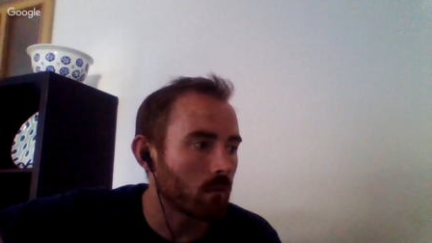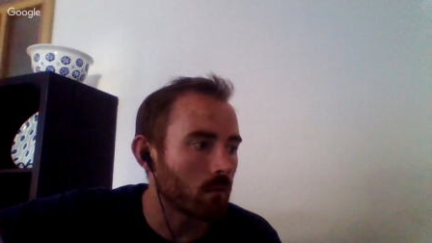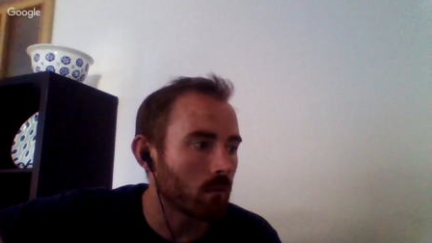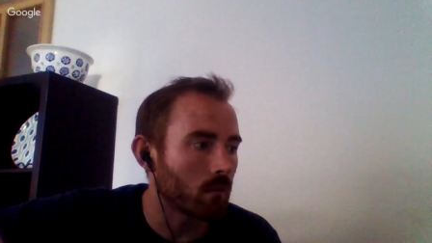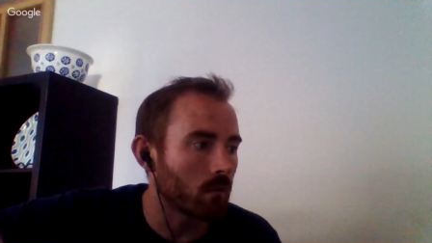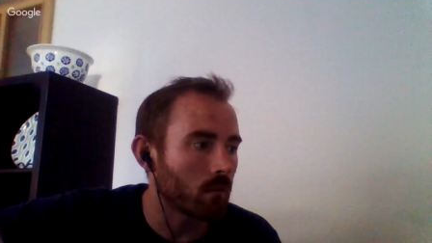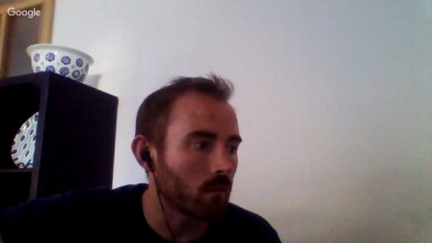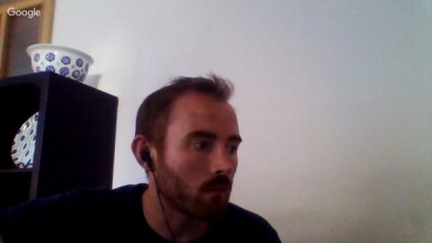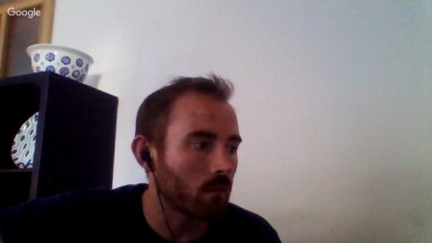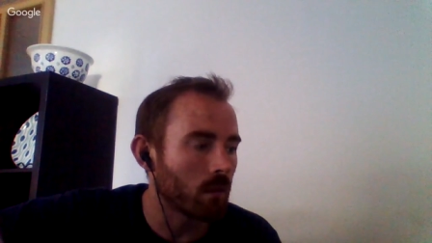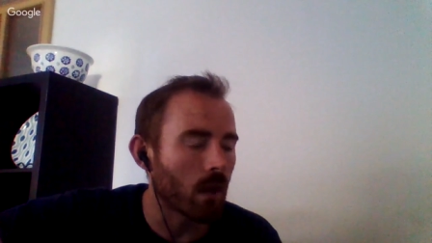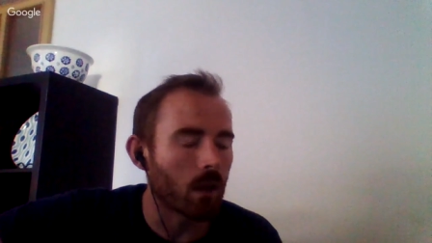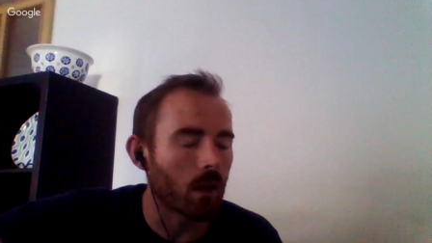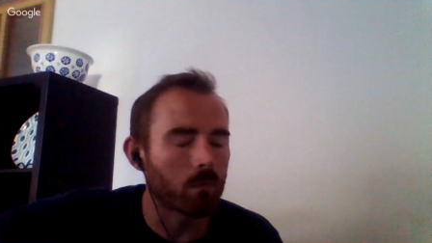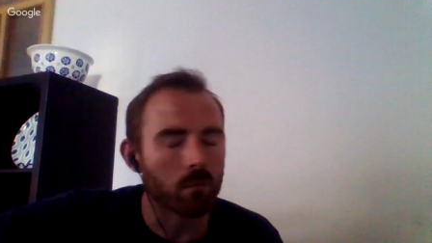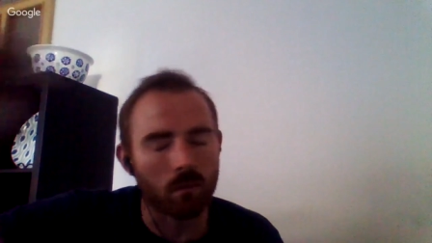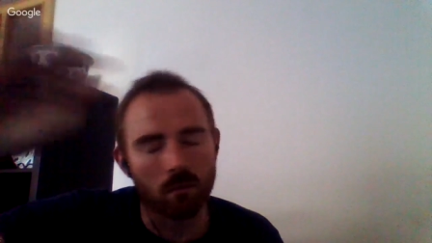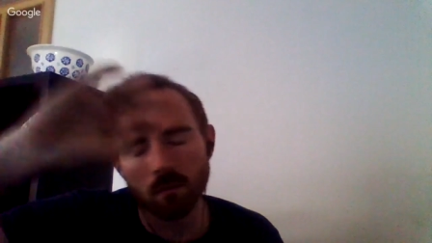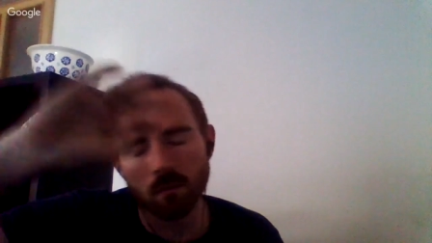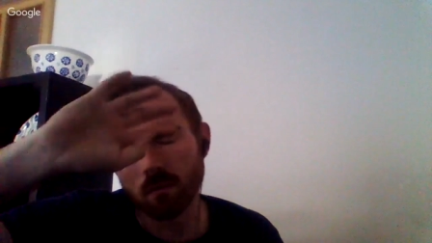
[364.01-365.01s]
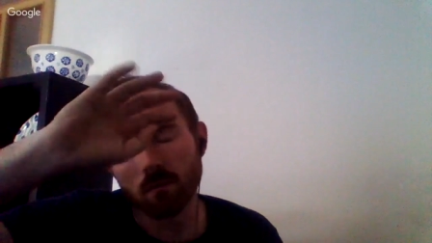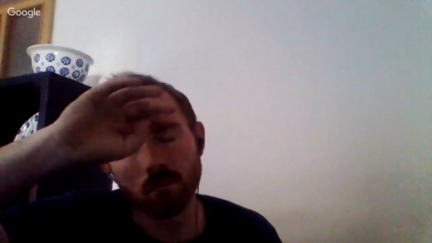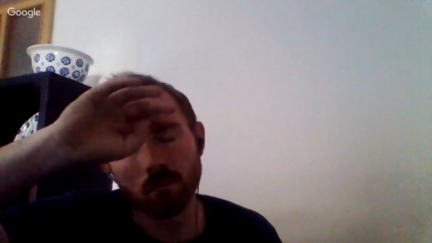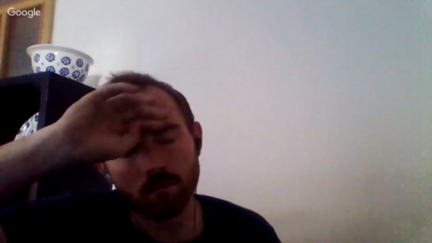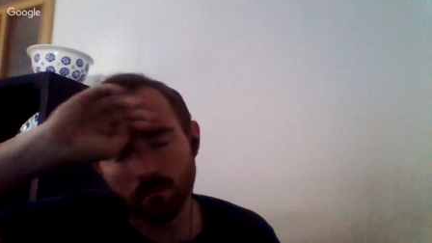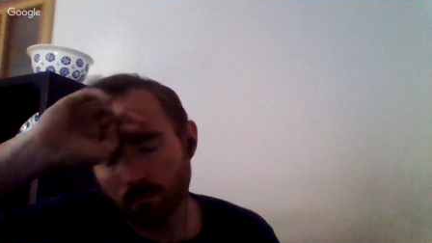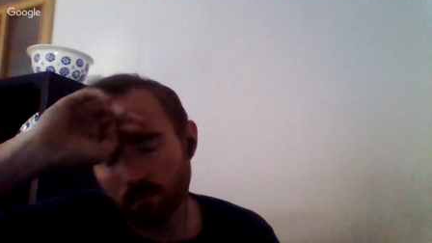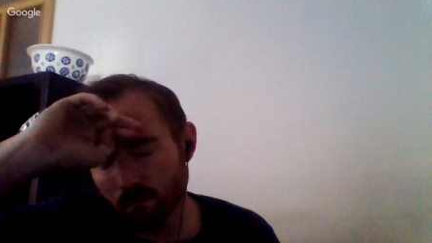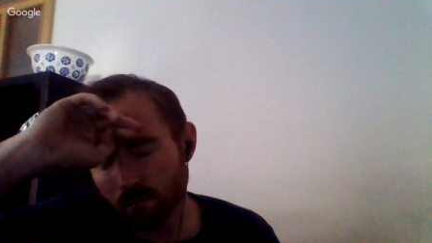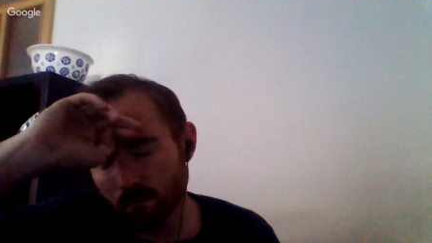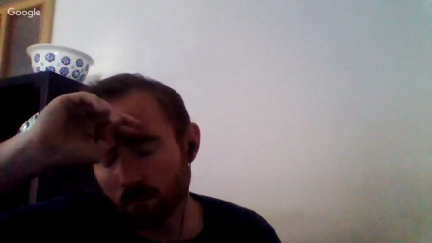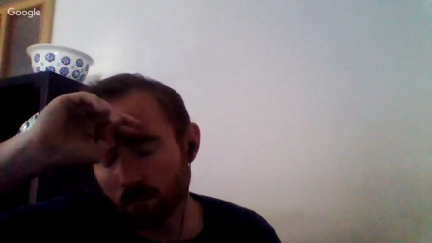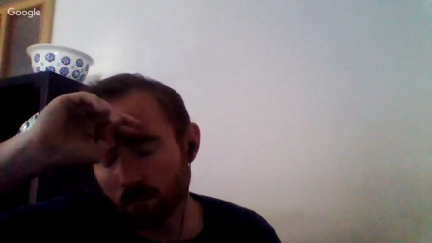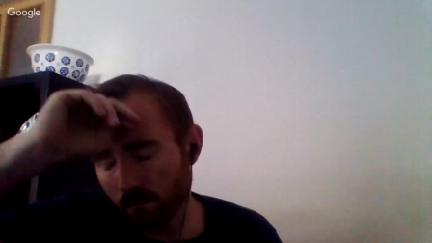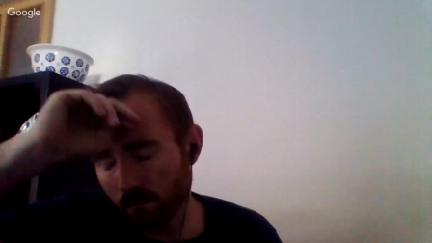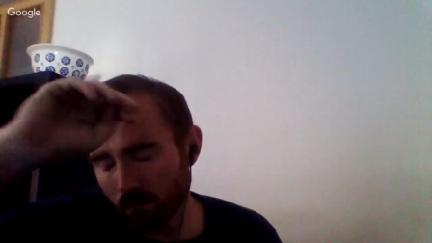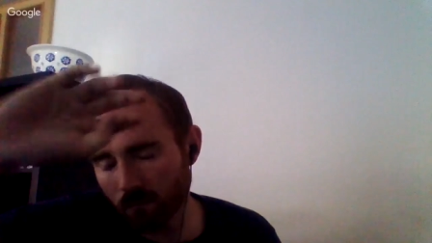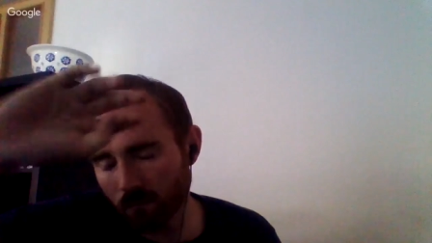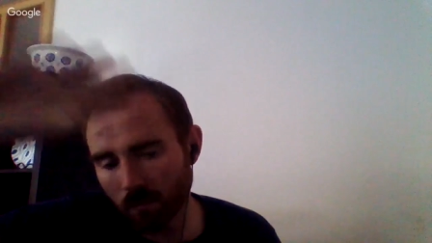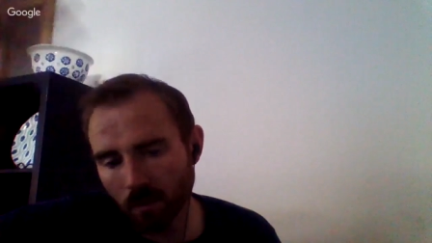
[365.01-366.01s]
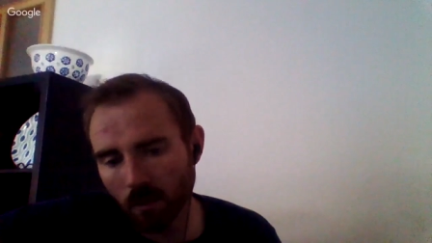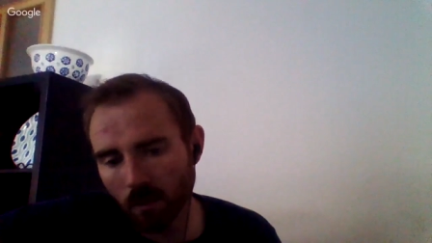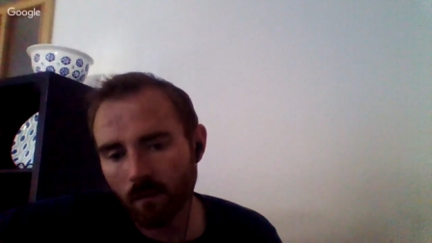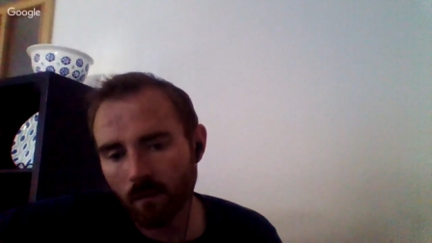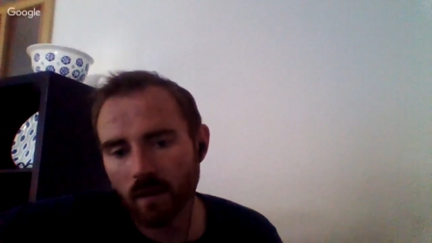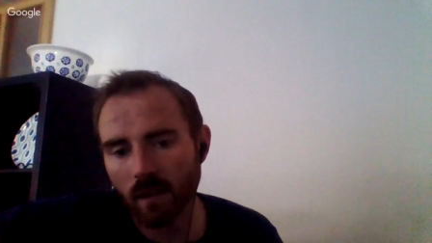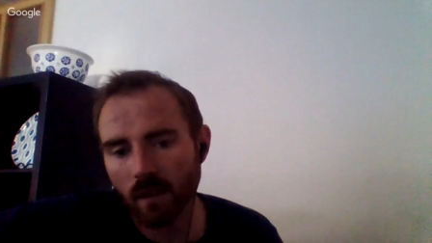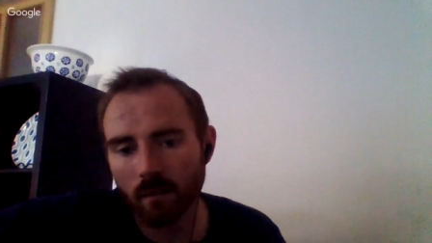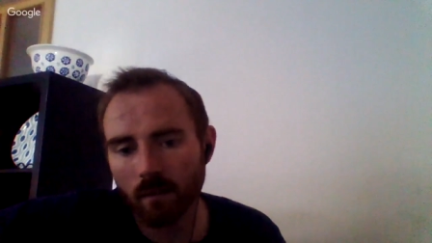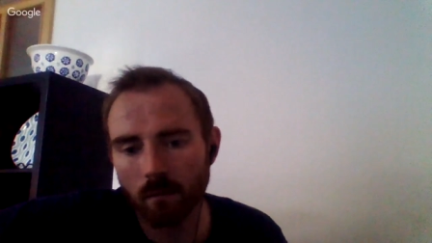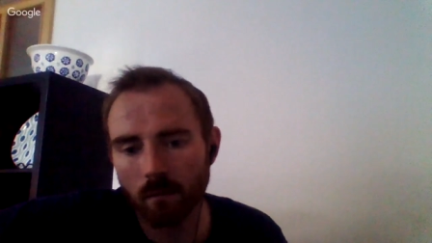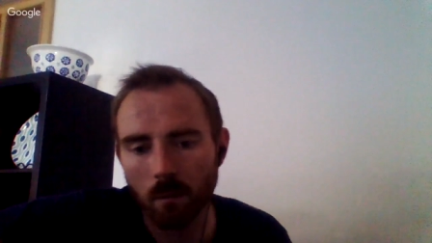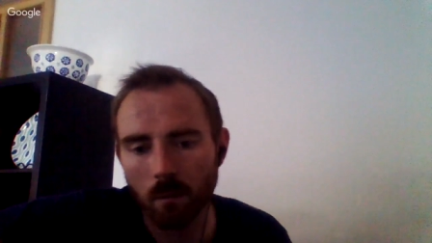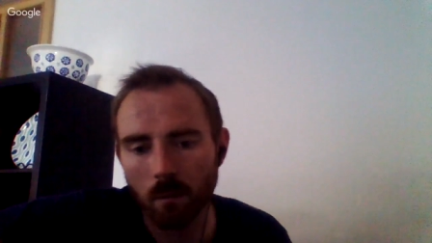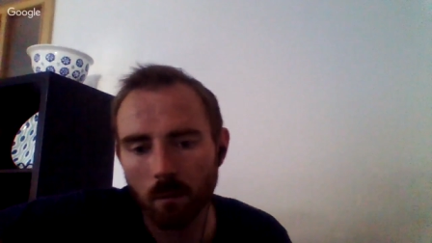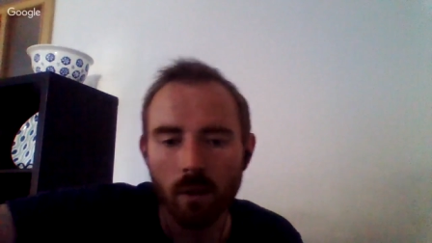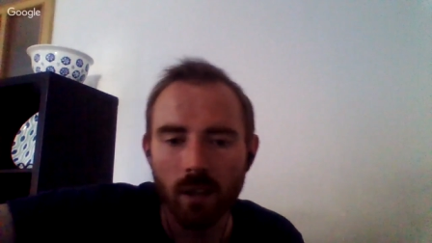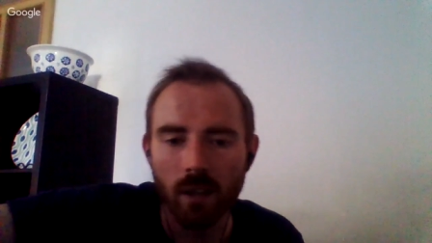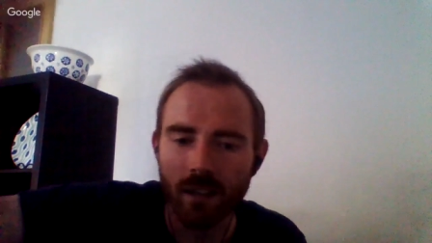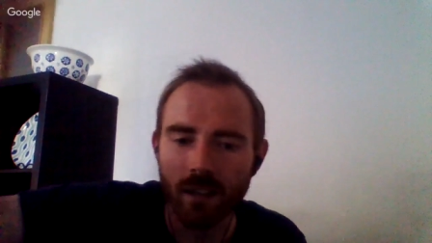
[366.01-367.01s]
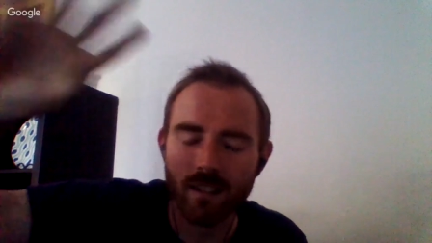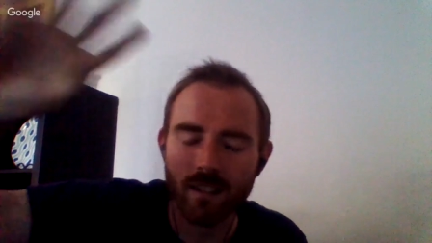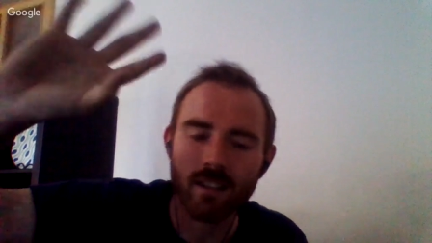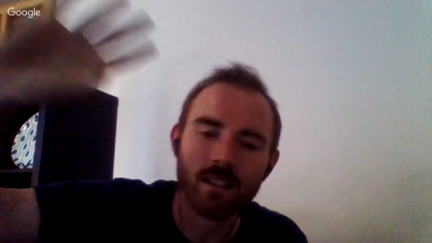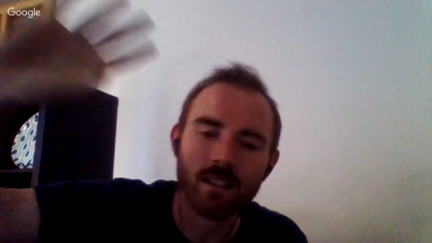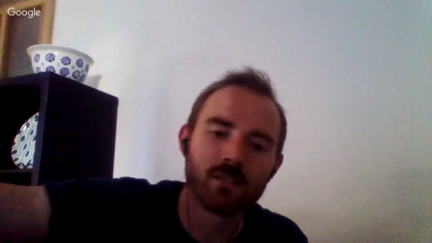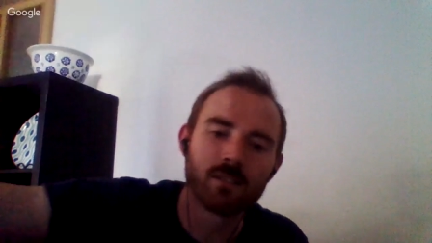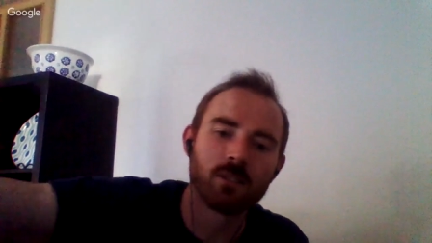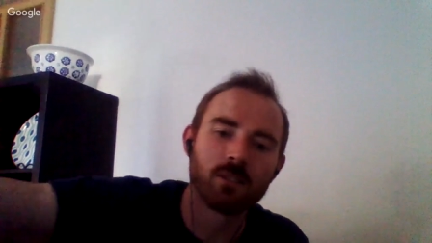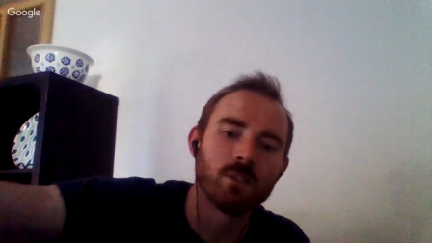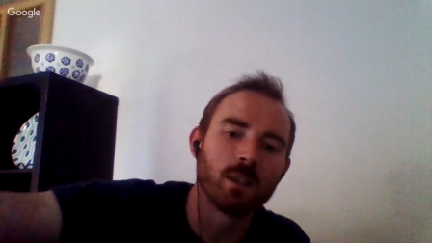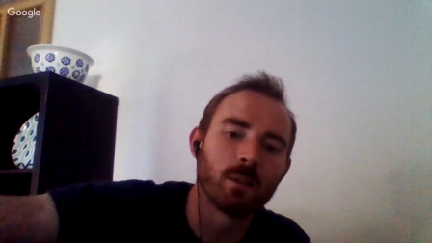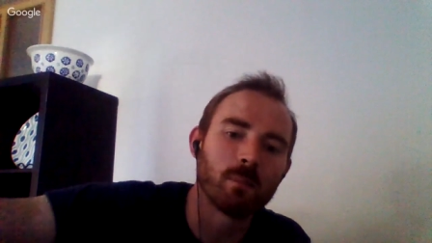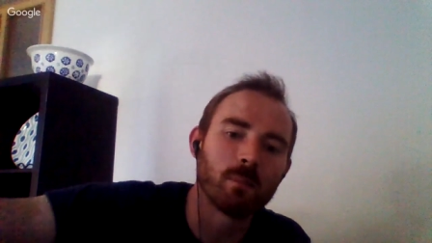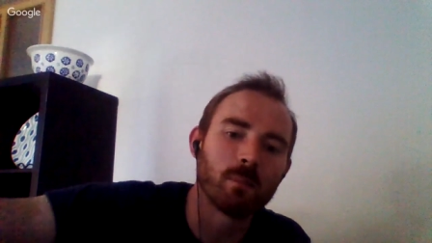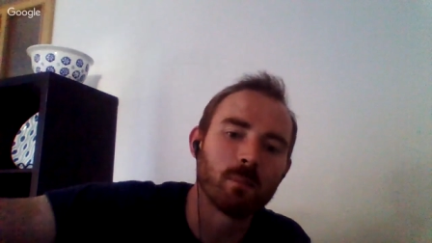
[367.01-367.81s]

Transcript: yeah, we could we don't We won't get into this too deeply.